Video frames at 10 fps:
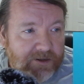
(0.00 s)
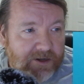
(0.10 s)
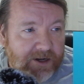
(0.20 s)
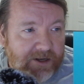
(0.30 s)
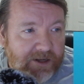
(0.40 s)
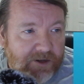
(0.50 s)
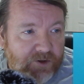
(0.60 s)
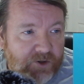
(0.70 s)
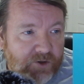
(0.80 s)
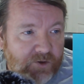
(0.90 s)
I need
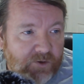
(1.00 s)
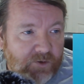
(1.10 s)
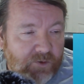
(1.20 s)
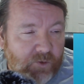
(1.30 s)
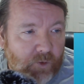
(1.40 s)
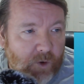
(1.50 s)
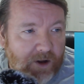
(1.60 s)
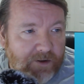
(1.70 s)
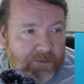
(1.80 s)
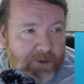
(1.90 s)
2
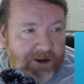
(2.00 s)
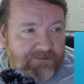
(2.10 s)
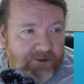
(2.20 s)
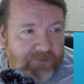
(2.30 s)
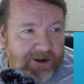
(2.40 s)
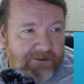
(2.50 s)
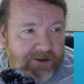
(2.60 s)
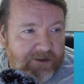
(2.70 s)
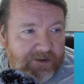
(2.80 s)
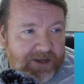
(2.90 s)
1
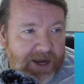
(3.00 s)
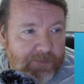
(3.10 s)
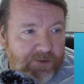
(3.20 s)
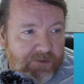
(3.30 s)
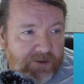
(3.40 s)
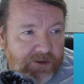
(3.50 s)
microfarad caps